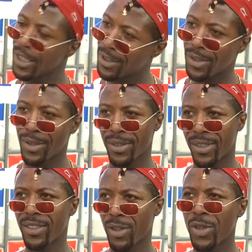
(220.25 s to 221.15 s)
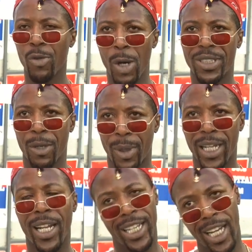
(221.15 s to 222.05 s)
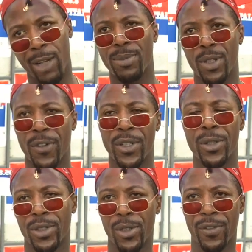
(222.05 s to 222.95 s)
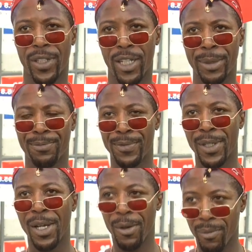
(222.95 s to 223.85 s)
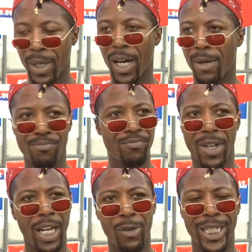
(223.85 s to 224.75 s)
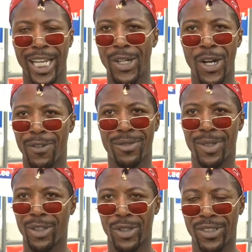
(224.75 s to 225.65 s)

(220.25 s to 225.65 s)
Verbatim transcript: It's good to work with someone like that. It kind of rubs off on you, sort of thing, you know what I mean? But I don't really get nervous when I go.